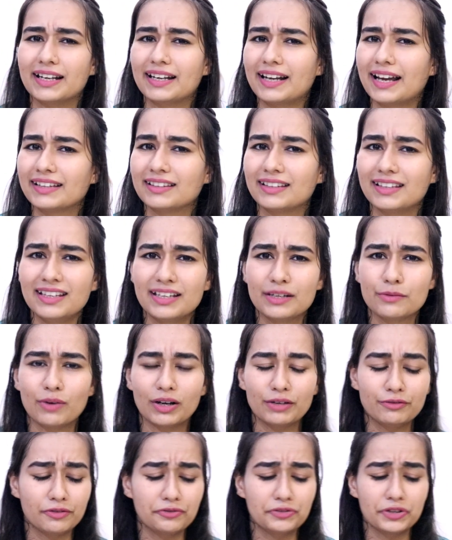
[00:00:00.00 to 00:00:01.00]
And I think in
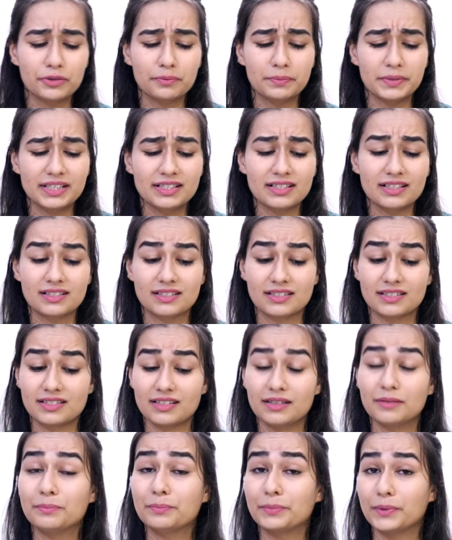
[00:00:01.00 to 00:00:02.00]
150 rupees
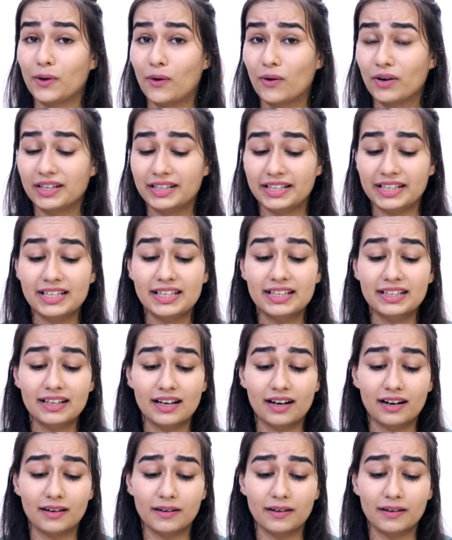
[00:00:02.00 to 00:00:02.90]
it's a pure deal.